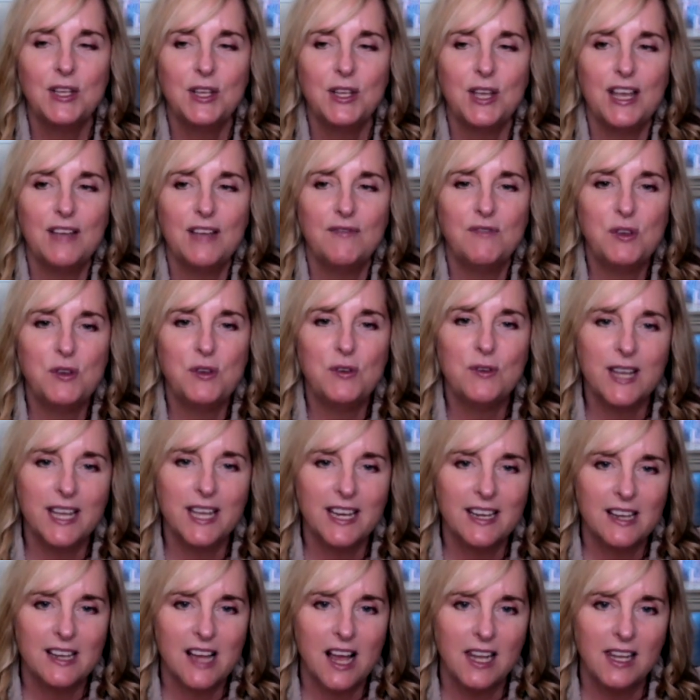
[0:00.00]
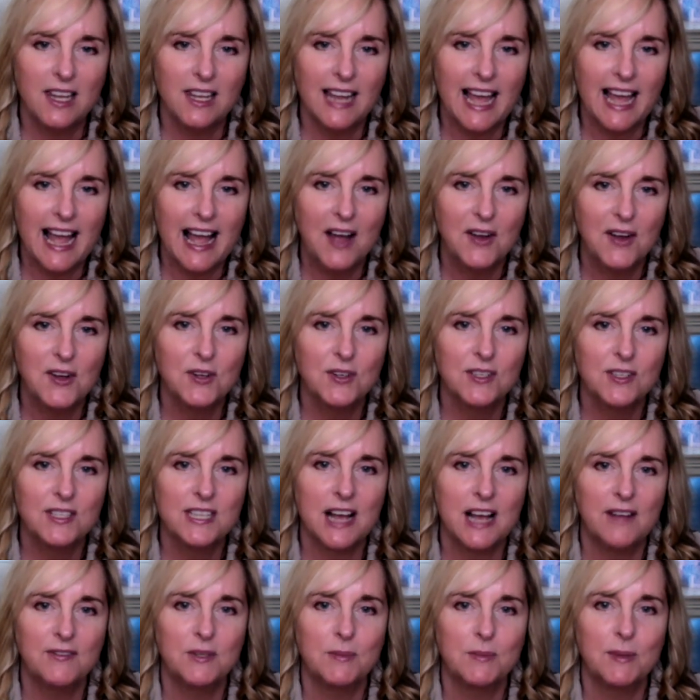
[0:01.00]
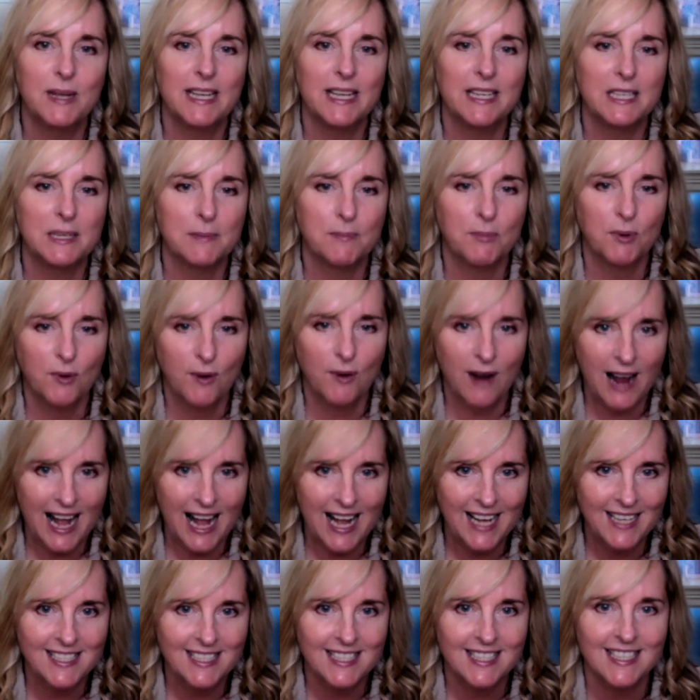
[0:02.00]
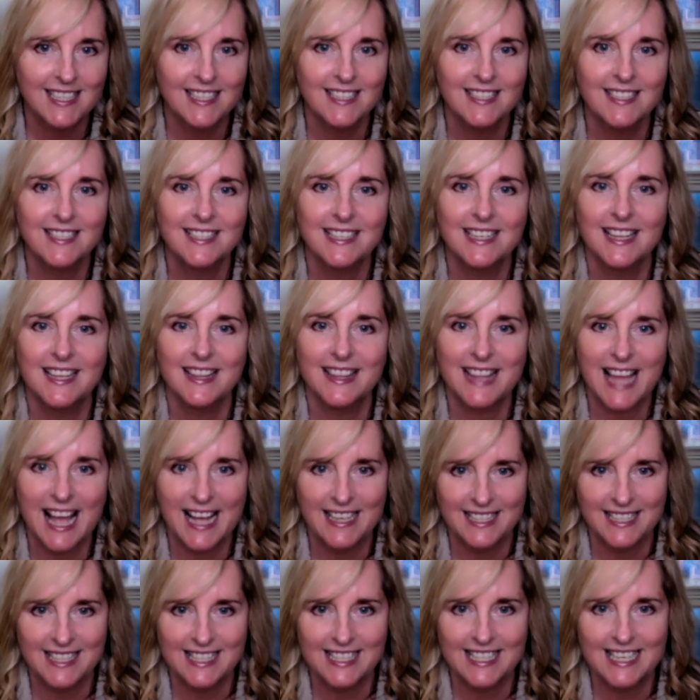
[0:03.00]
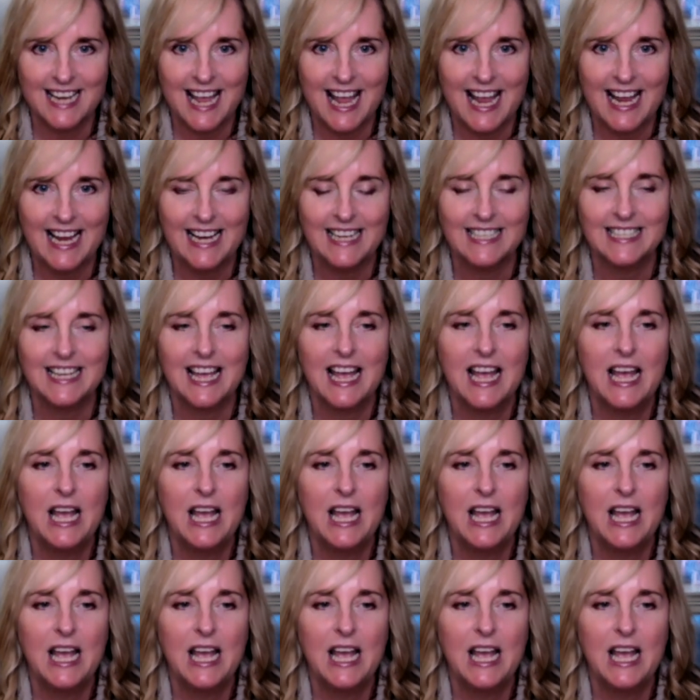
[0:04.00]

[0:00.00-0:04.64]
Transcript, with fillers: if you can allow yourself to begin to practice that state,